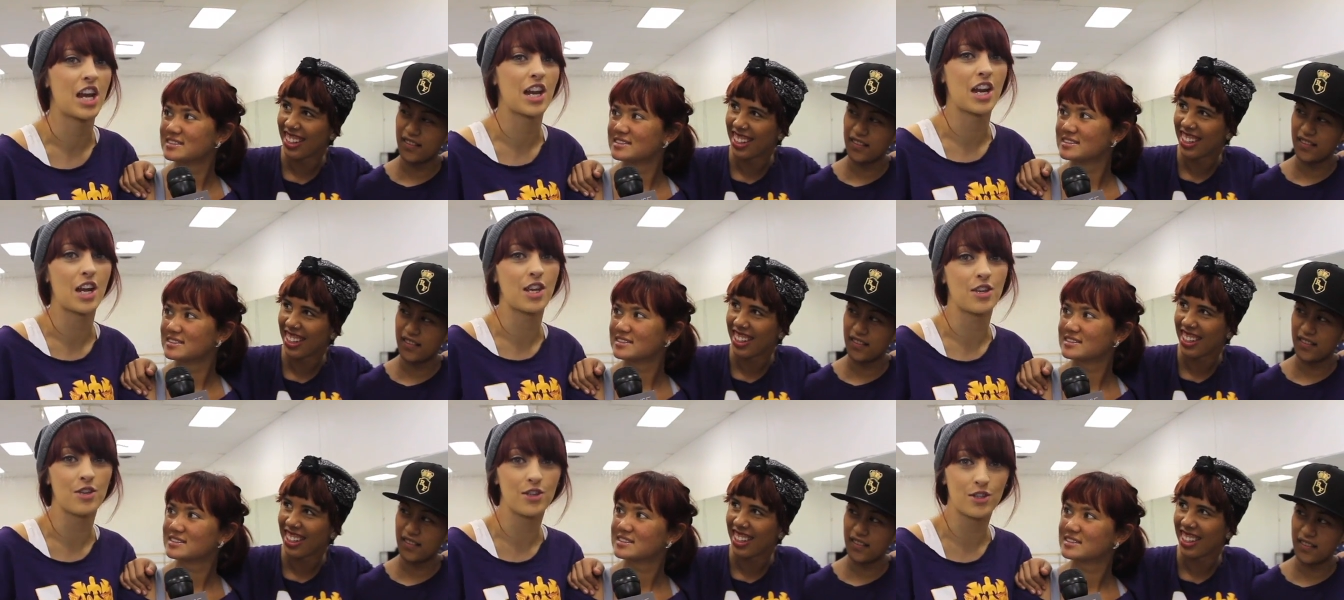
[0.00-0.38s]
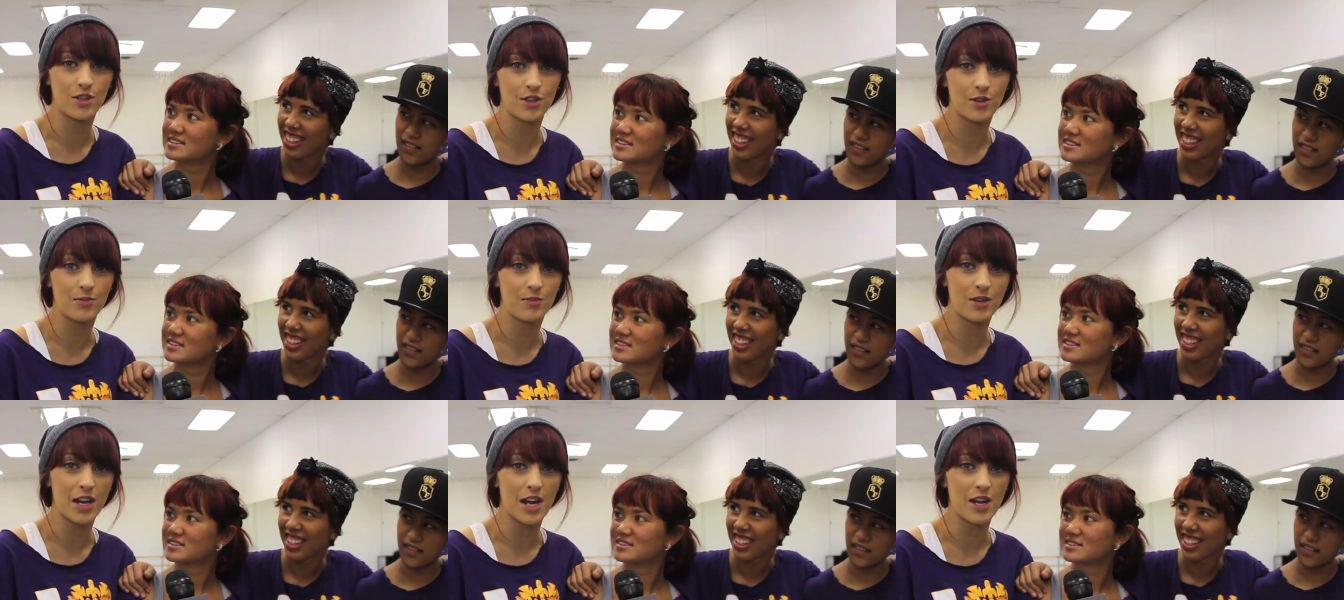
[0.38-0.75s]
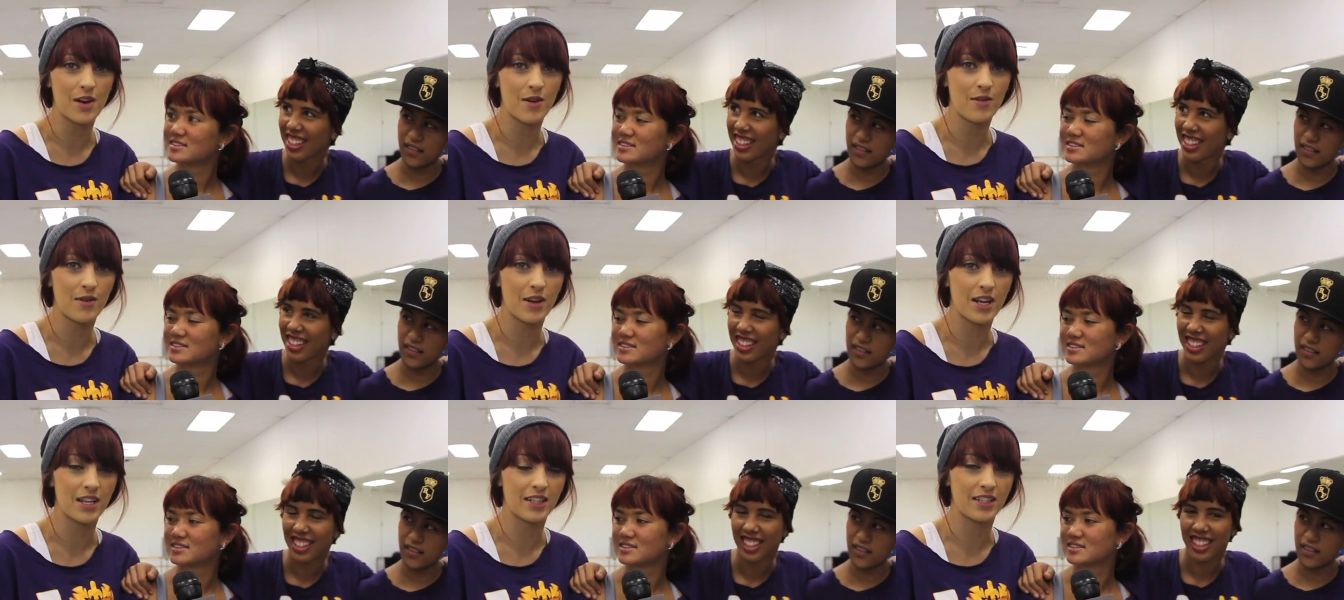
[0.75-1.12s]
Speaker 1: out our YouTube channel,
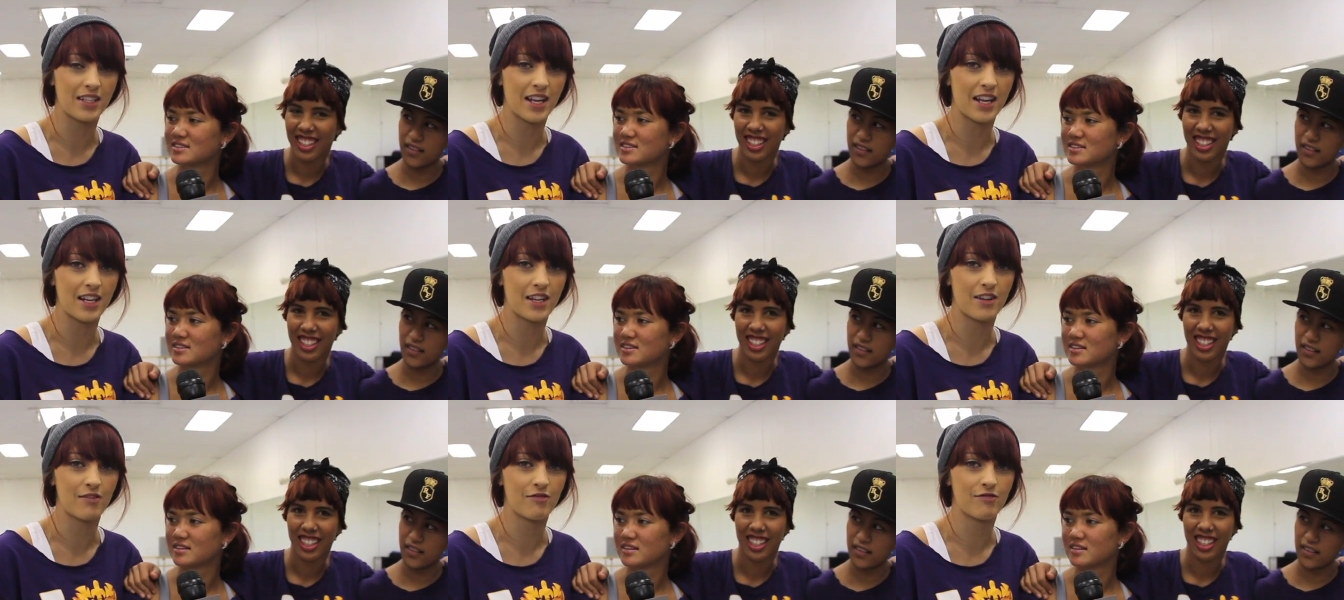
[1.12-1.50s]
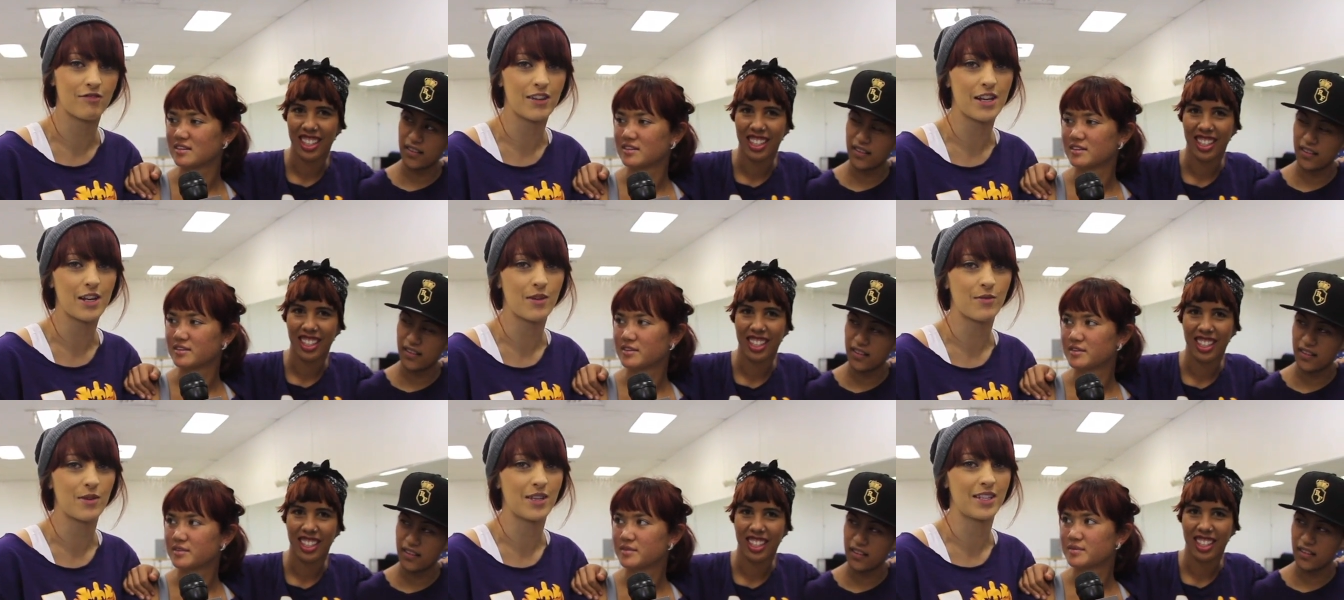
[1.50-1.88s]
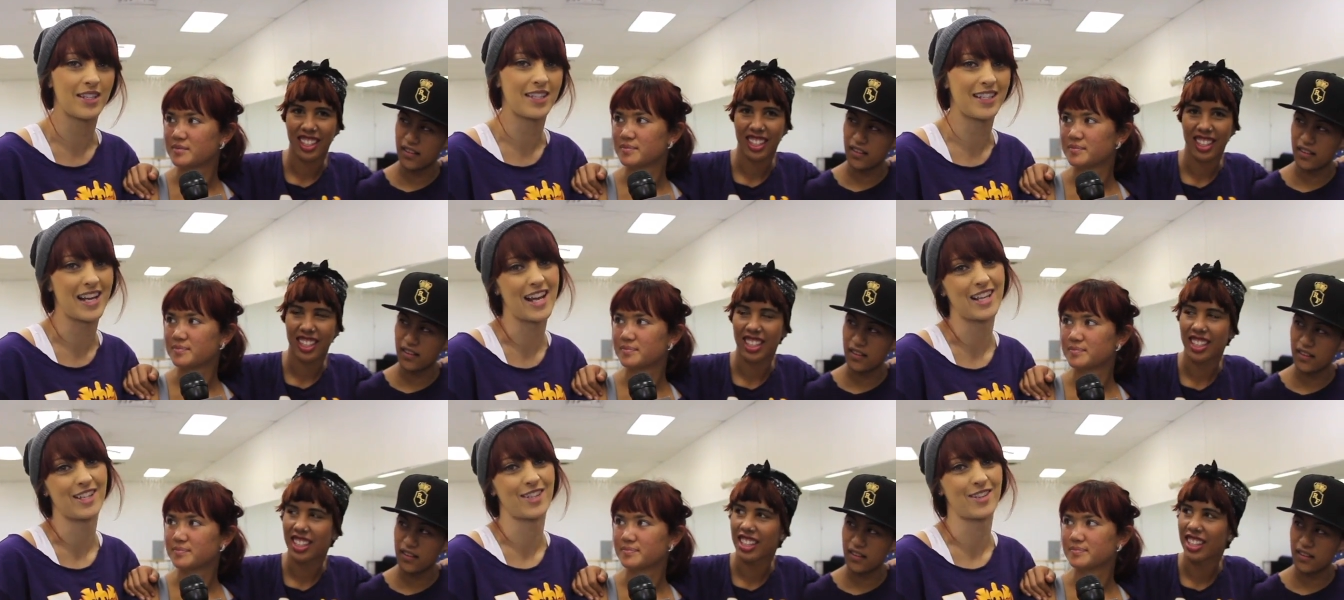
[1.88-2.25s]
it's under ReQuest
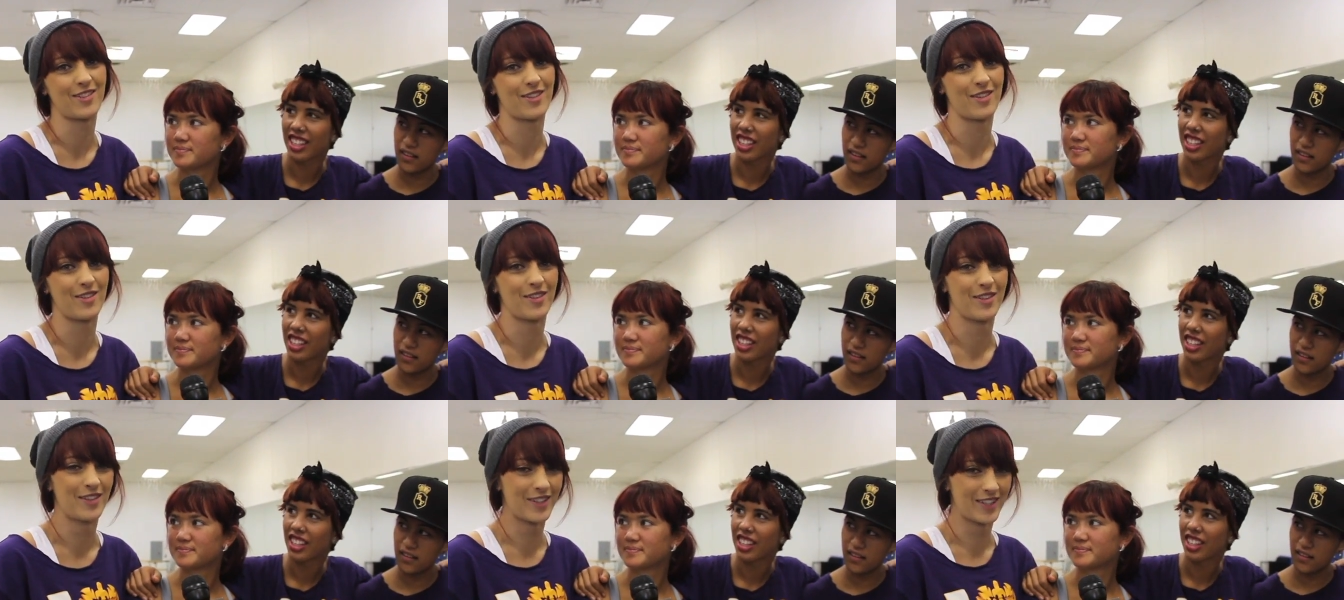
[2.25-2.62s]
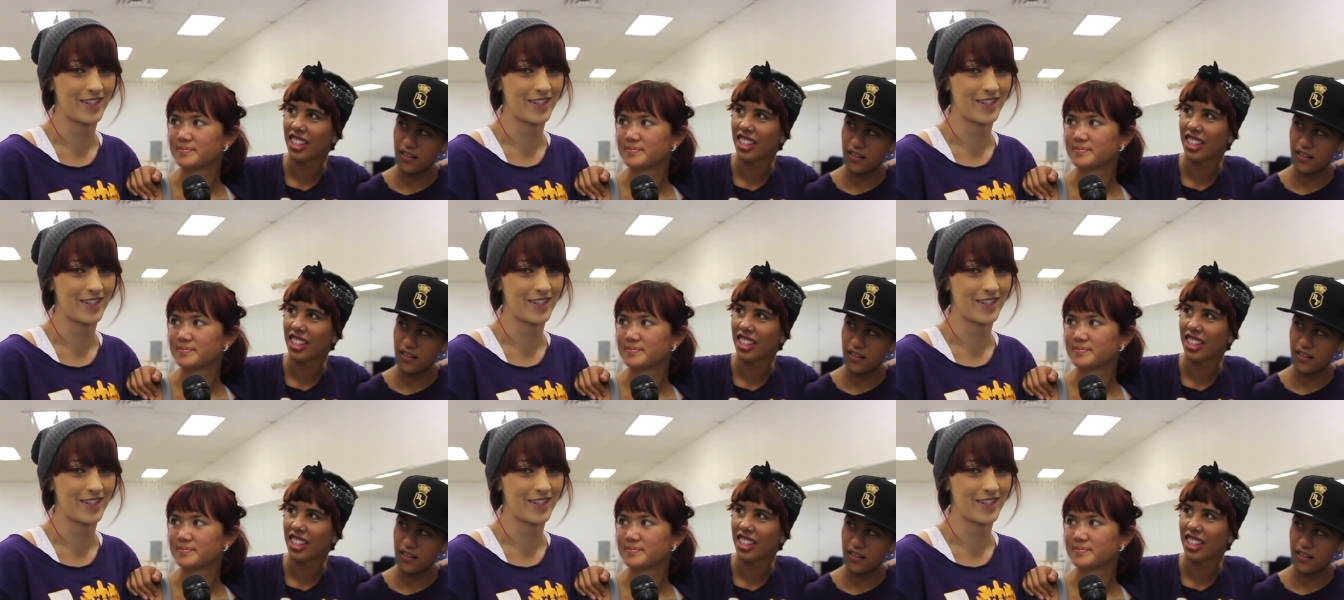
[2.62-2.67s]
Dance Crew.